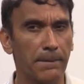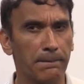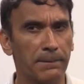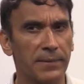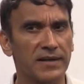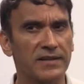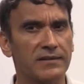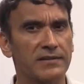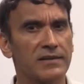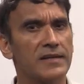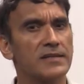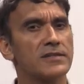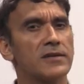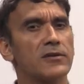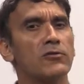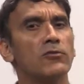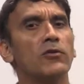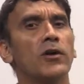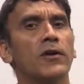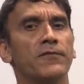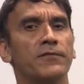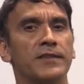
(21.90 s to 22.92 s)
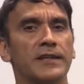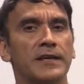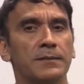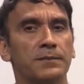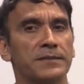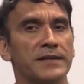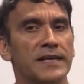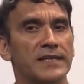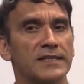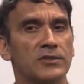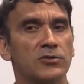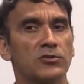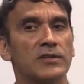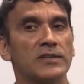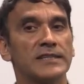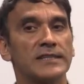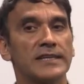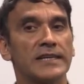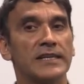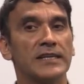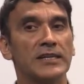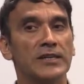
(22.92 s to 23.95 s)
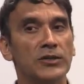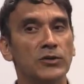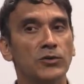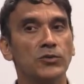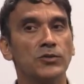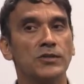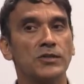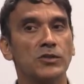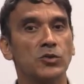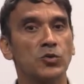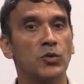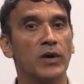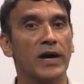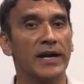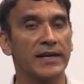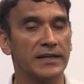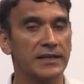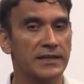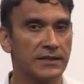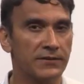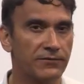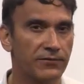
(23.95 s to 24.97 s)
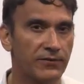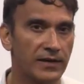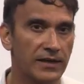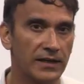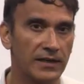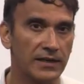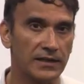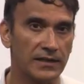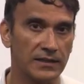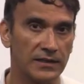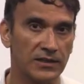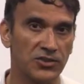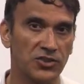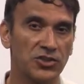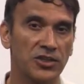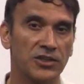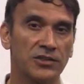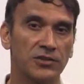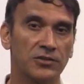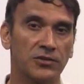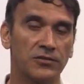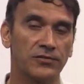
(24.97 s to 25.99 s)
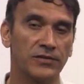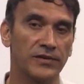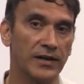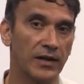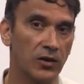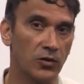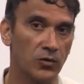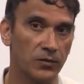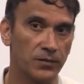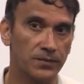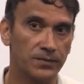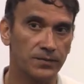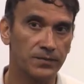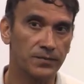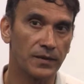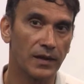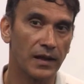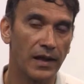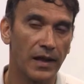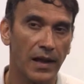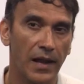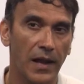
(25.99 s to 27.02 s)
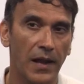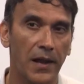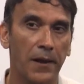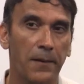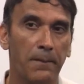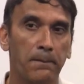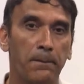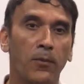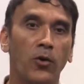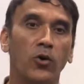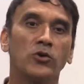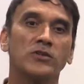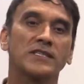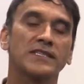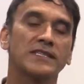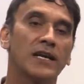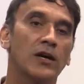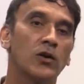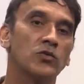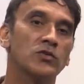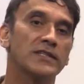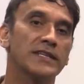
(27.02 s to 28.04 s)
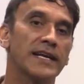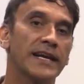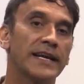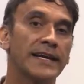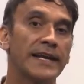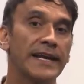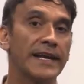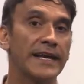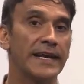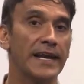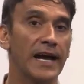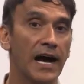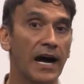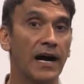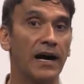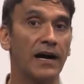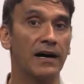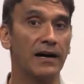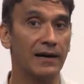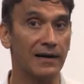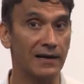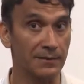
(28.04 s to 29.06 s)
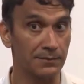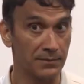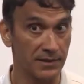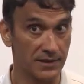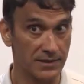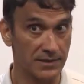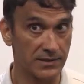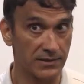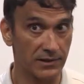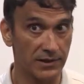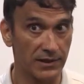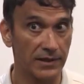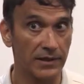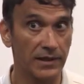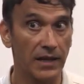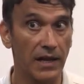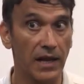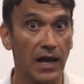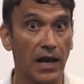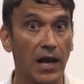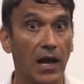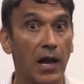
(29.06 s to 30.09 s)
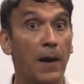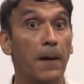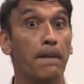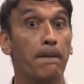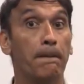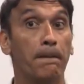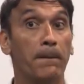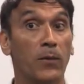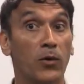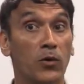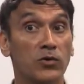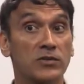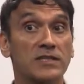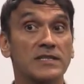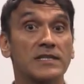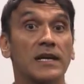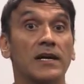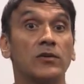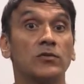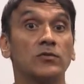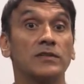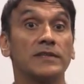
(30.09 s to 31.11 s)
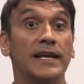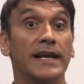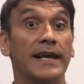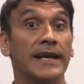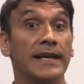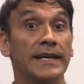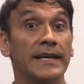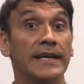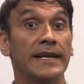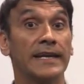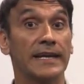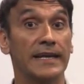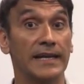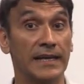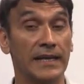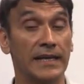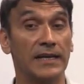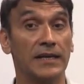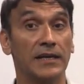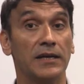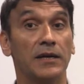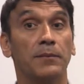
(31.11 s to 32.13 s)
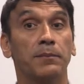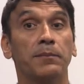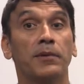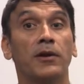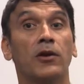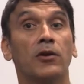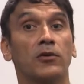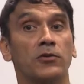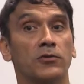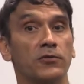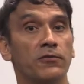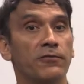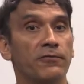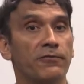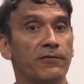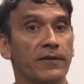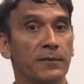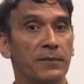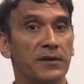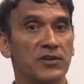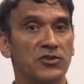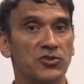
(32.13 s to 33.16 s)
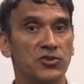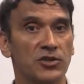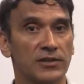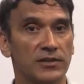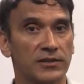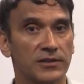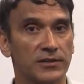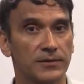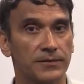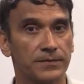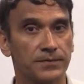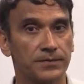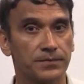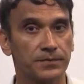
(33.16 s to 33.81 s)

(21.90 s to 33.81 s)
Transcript: but there's a rule of thumb that students can use to identify the gender of a noun. Most nouns ending in a are masculine. Most nouns ending in e belong to feminine gender.